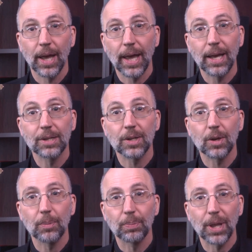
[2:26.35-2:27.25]
And
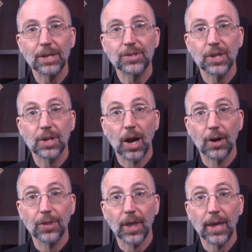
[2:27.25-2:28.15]
blessed
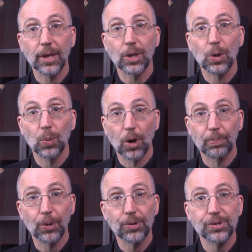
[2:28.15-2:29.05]
are they who are
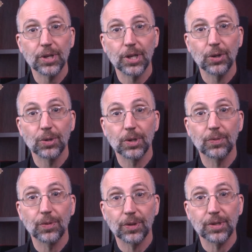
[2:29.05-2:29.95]
persecuted
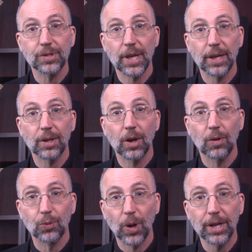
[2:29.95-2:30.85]
for the sake
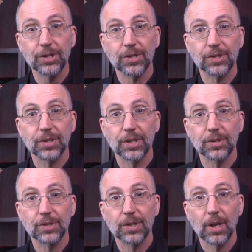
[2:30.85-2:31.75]
of
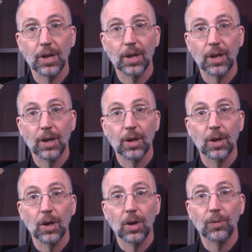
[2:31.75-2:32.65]
righteousness,
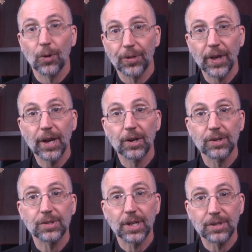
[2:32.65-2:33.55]
for
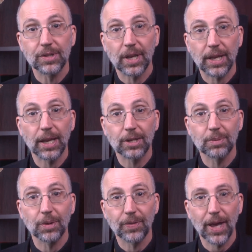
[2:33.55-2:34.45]
theirs is the
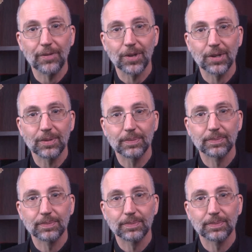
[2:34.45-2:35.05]
kingdom of heaven.